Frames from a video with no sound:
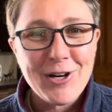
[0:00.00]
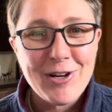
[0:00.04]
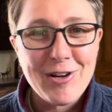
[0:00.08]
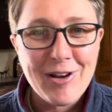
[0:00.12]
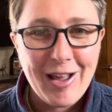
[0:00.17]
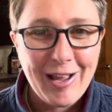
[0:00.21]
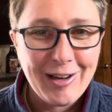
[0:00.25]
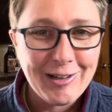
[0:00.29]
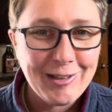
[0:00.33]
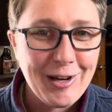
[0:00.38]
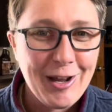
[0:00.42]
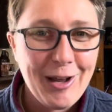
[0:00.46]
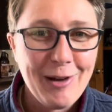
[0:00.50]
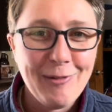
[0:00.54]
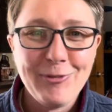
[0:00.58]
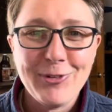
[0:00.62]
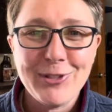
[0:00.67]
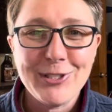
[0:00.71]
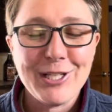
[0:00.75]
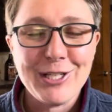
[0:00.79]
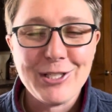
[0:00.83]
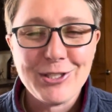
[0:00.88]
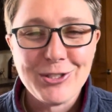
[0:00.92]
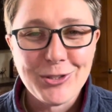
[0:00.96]

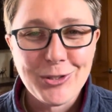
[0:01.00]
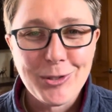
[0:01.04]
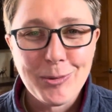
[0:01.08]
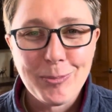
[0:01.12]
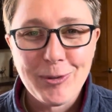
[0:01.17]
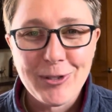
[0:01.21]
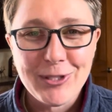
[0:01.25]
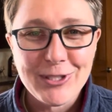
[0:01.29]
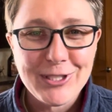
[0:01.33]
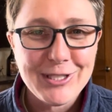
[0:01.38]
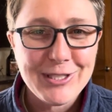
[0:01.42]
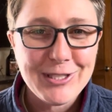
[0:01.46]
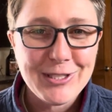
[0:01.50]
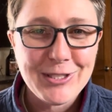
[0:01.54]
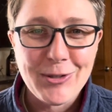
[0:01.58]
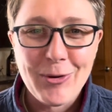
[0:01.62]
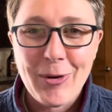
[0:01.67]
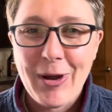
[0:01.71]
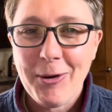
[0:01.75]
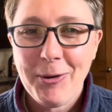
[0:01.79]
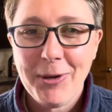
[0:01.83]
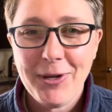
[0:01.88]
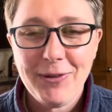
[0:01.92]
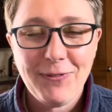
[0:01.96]
non-confrontational person, so
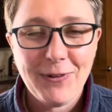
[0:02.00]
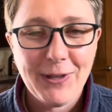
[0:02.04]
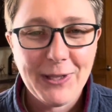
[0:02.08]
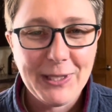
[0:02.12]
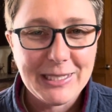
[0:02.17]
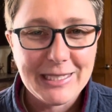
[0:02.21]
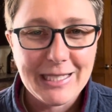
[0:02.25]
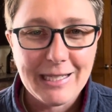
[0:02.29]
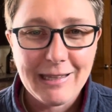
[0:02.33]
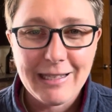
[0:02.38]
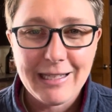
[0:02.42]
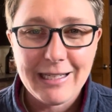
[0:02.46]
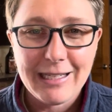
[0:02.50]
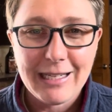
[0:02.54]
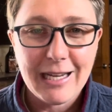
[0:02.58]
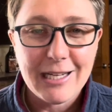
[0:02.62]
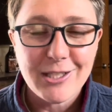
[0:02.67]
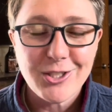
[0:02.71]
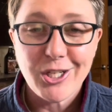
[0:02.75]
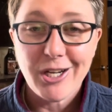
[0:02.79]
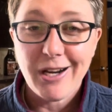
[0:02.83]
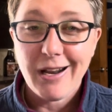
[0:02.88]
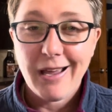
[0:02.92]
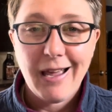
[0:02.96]
how I fell into
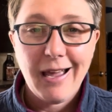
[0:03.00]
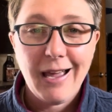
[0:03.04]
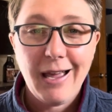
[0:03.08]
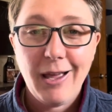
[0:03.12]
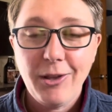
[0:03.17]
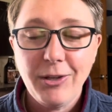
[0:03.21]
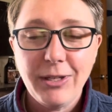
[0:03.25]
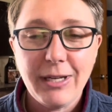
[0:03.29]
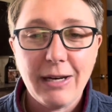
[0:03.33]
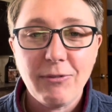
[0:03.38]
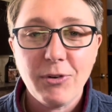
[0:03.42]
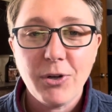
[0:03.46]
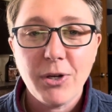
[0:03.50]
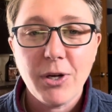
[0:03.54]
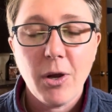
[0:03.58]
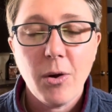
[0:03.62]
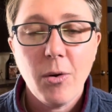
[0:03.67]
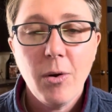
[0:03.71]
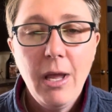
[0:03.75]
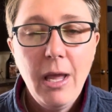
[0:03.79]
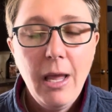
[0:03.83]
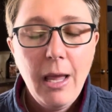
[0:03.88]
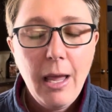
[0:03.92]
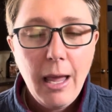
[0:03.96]
litigation, I'll never
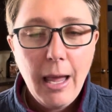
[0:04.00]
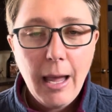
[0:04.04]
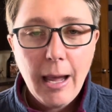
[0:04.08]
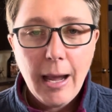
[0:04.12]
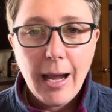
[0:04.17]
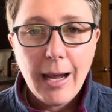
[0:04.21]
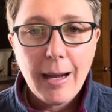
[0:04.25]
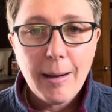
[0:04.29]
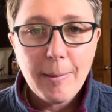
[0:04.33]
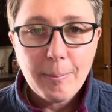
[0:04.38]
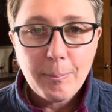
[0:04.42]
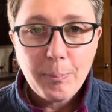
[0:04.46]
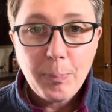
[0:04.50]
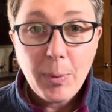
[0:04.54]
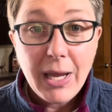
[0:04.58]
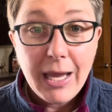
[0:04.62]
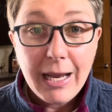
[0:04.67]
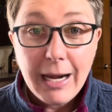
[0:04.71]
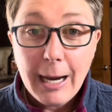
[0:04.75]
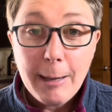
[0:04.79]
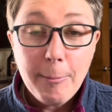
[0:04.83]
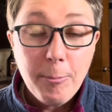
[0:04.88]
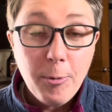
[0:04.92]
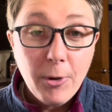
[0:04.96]
know.
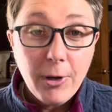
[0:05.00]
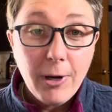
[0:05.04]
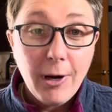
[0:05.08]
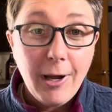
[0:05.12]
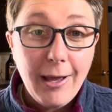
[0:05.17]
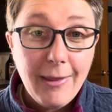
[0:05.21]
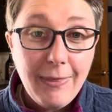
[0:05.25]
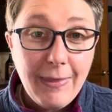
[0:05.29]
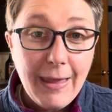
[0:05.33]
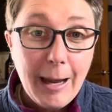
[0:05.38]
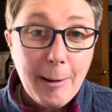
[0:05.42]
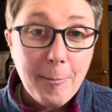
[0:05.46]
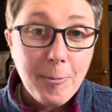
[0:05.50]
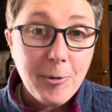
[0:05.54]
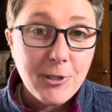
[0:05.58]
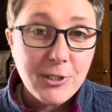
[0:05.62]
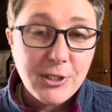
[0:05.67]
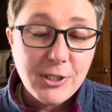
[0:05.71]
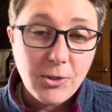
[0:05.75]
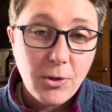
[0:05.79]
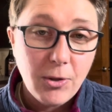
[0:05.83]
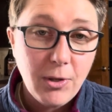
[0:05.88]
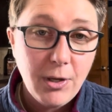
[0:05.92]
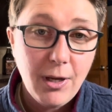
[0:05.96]
But I put on that
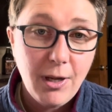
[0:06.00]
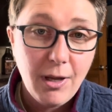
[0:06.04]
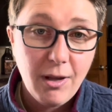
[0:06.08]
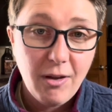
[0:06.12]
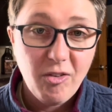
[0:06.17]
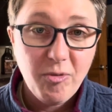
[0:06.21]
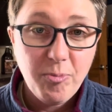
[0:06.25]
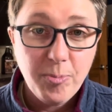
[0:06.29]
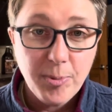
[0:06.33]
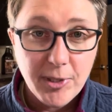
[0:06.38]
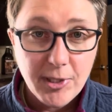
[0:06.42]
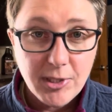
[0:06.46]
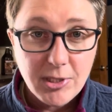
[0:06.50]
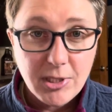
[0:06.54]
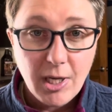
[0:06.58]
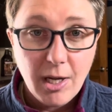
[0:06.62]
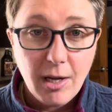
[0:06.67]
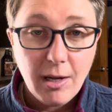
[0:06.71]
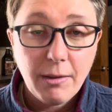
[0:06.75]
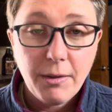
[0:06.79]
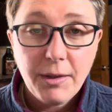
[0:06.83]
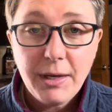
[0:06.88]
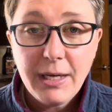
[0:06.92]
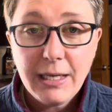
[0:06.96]
persona of
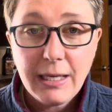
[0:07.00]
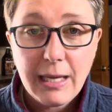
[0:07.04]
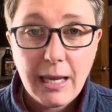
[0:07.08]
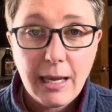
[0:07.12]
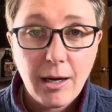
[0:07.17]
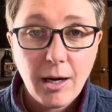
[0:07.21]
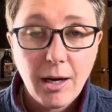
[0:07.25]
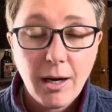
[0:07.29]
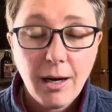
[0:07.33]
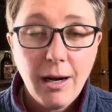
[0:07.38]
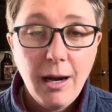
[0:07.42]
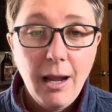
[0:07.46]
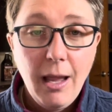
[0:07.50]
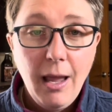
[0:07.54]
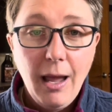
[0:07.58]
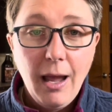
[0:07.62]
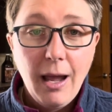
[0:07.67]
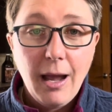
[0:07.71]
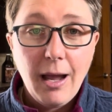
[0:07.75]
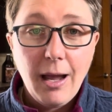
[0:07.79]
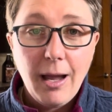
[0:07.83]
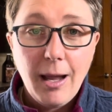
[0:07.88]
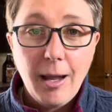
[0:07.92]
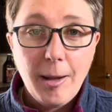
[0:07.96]
bulldog litigator
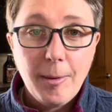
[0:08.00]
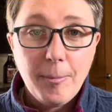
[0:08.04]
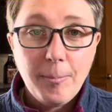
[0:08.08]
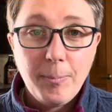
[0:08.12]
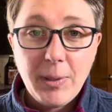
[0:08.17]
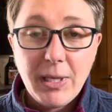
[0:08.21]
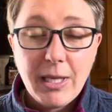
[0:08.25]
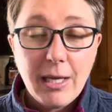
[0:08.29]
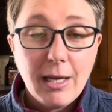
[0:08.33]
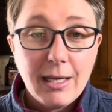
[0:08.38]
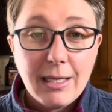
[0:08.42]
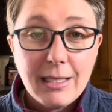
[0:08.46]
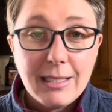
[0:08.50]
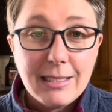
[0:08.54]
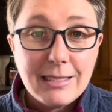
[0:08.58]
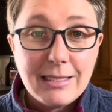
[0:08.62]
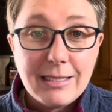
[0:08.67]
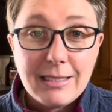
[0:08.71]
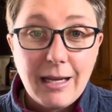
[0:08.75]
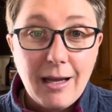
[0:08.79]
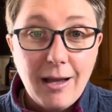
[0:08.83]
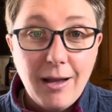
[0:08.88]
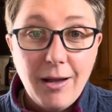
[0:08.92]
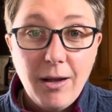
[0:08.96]

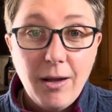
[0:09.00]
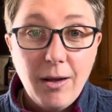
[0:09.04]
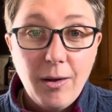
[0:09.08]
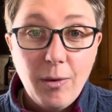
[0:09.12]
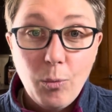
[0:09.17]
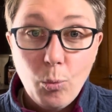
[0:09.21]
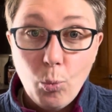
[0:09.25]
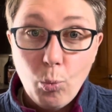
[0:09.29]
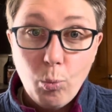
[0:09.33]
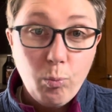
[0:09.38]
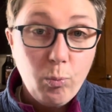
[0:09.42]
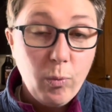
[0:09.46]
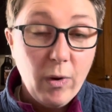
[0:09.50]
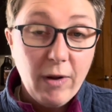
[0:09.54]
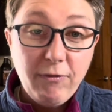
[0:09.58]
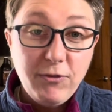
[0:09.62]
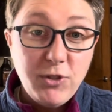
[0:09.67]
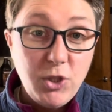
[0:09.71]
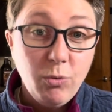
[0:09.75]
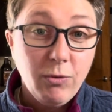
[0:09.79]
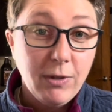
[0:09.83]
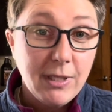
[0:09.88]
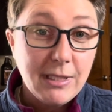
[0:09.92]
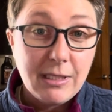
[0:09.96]
because of
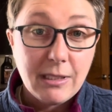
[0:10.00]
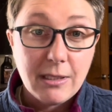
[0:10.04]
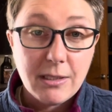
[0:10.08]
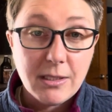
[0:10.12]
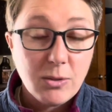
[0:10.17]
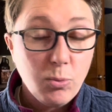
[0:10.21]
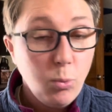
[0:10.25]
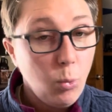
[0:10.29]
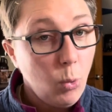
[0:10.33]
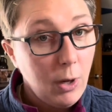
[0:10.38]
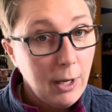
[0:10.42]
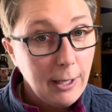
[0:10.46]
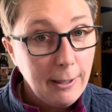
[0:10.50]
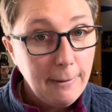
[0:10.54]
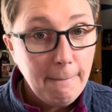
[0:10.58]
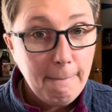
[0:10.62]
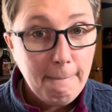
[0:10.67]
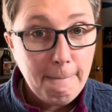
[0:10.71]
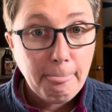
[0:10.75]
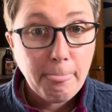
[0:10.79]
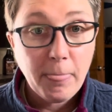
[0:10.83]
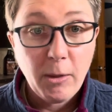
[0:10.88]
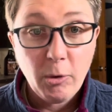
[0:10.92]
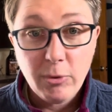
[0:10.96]
two reasons. One,
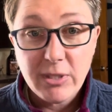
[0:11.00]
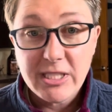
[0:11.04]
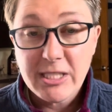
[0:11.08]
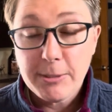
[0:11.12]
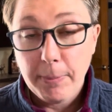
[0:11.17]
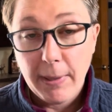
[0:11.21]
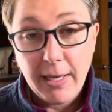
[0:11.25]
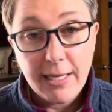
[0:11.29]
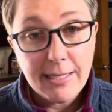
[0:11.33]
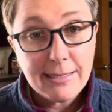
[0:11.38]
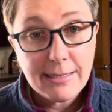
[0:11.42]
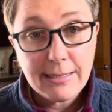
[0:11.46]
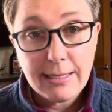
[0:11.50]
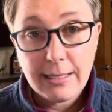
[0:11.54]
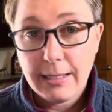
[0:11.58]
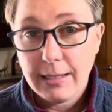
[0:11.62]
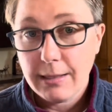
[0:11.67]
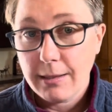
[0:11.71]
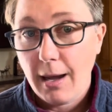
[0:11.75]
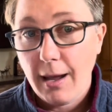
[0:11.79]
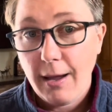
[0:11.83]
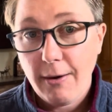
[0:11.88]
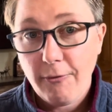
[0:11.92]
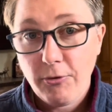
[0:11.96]
the response that it
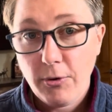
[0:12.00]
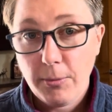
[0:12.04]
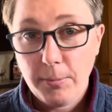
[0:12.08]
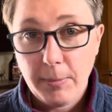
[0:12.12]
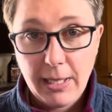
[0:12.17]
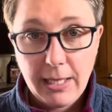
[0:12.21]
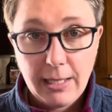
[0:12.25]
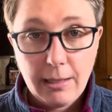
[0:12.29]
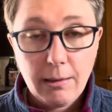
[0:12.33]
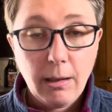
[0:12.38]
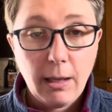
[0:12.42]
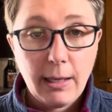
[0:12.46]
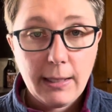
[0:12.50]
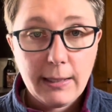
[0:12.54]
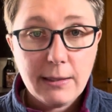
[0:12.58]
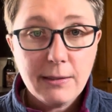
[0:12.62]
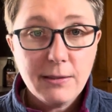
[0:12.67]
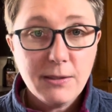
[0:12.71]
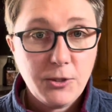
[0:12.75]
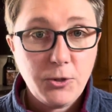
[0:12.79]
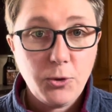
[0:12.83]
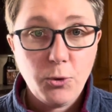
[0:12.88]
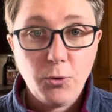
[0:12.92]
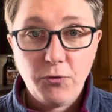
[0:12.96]
got from my
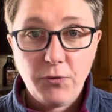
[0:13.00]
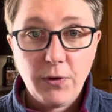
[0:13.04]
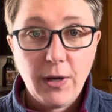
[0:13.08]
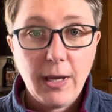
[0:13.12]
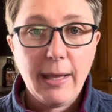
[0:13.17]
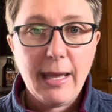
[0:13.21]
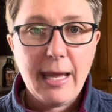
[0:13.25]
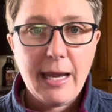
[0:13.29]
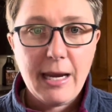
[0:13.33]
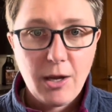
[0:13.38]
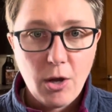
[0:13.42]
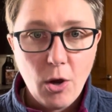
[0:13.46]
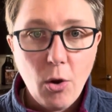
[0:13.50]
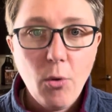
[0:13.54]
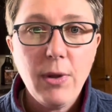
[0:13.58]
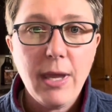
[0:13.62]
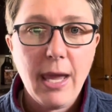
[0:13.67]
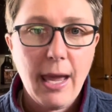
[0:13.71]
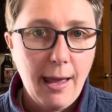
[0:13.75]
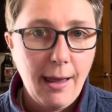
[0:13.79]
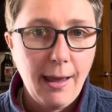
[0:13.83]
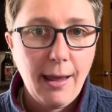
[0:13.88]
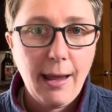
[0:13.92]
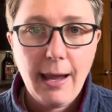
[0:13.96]
clients who felt like, oh
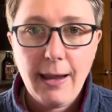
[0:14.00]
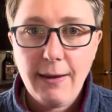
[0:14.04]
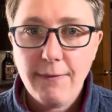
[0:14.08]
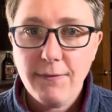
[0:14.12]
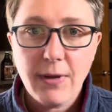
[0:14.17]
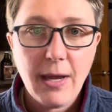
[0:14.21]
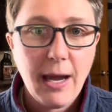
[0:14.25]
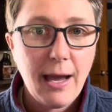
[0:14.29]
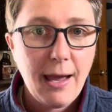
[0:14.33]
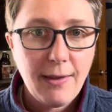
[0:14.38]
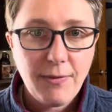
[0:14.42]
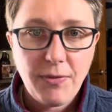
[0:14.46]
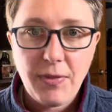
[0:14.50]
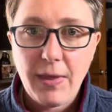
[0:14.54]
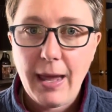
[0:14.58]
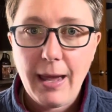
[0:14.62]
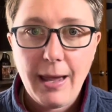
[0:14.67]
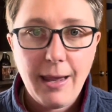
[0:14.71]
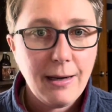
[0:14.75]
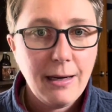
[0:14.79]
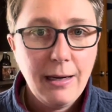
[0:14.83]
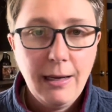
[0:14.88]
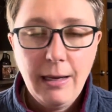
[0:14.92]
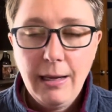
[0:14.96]
yeah, I've got that